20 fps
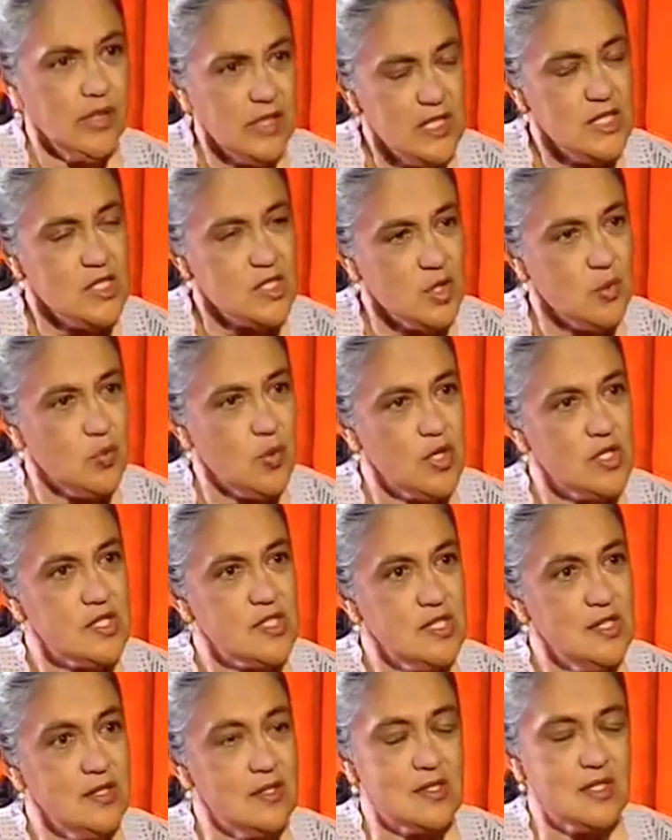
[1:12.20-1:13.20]
easy
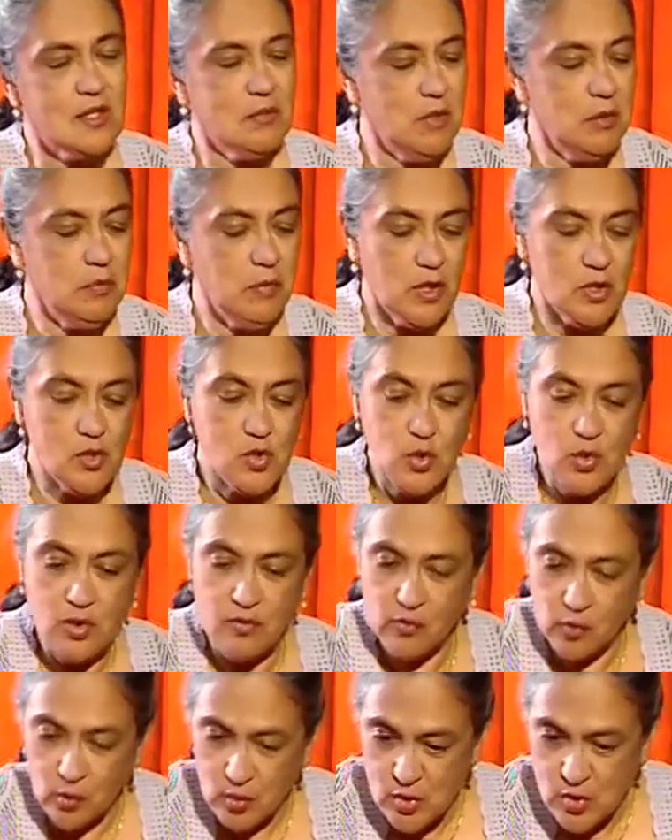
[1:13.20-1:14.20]
was it? I mean, because you
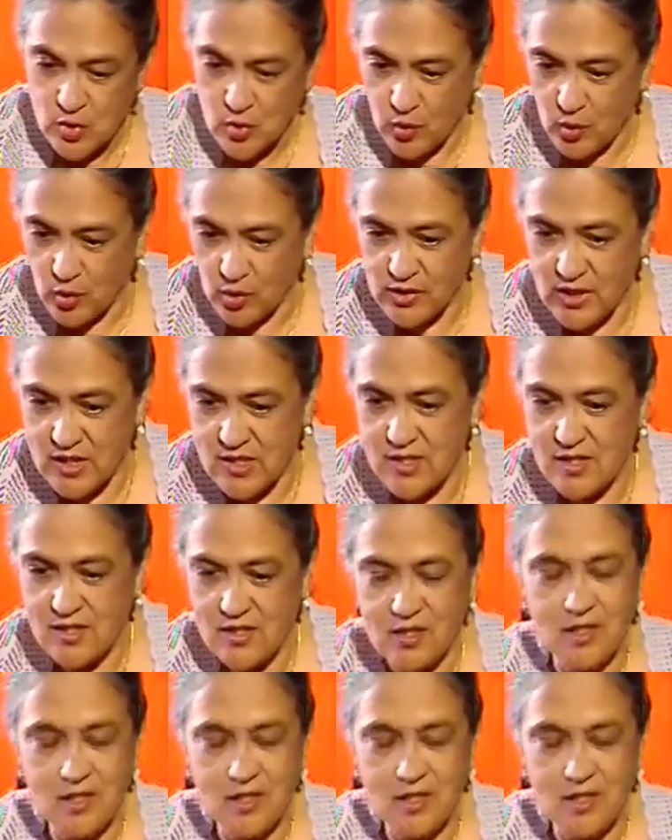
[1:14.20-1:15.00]
have also all these years